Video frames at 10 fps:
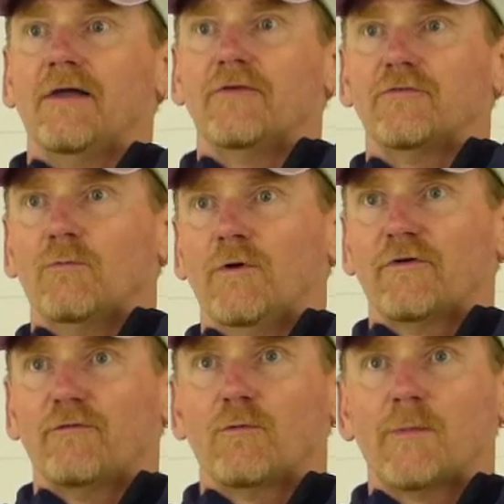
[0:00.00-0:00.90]
There's a
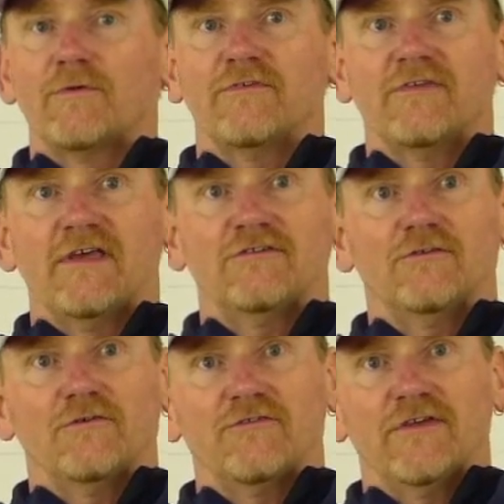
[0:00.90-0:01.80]
wonderful
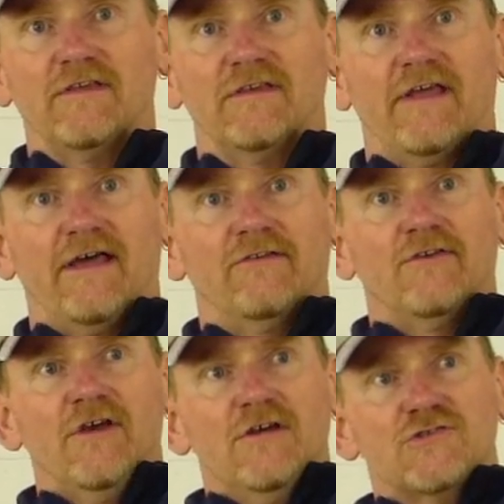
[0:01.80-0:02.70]
representational scene that
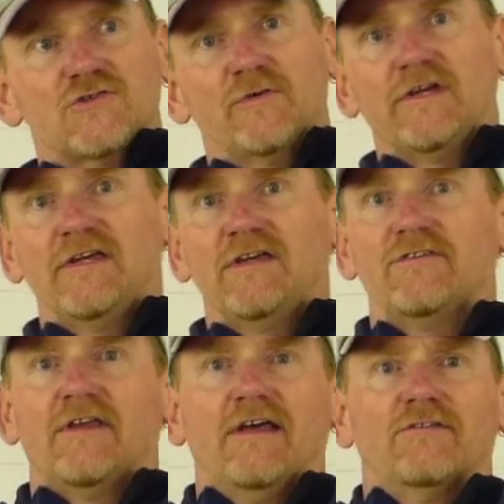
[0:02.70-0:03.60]
has trees,
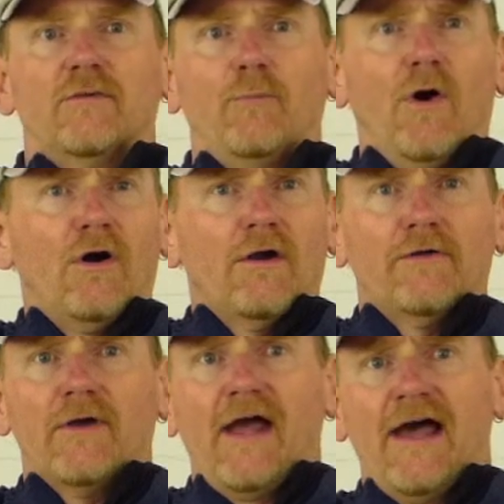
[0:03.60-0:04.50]
it has a barn
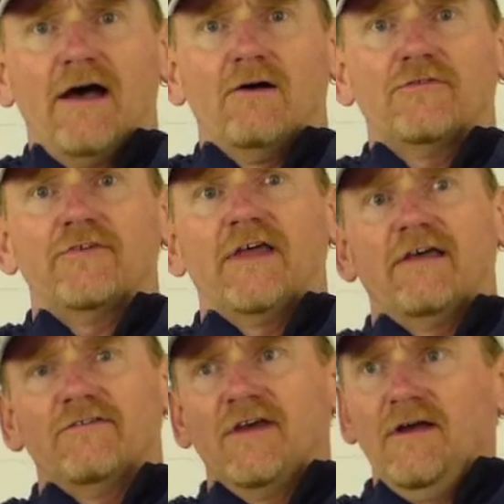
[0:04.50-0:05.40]
or a house, it
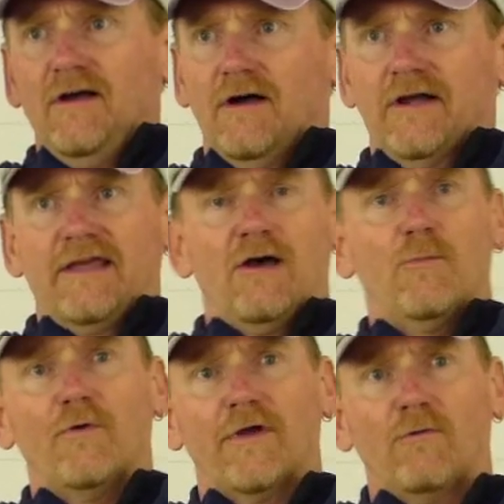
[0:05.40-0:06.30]
has a
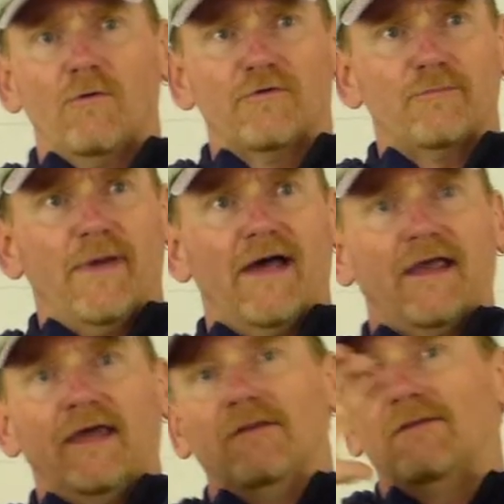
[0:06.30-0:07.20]
cowboy on horseback,
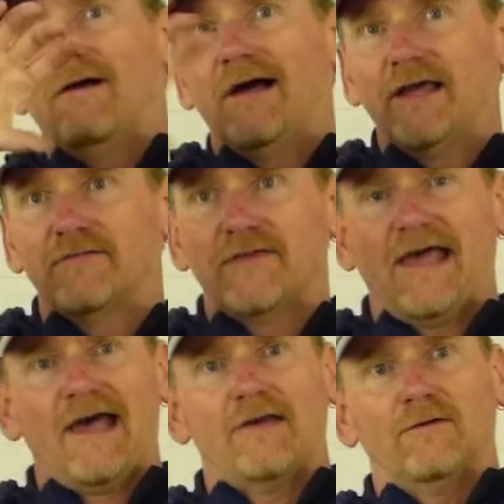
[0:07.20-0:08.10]
and a line of
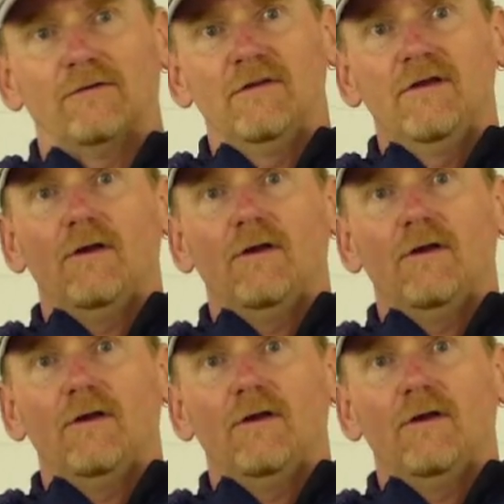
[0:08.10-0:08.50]
cattle,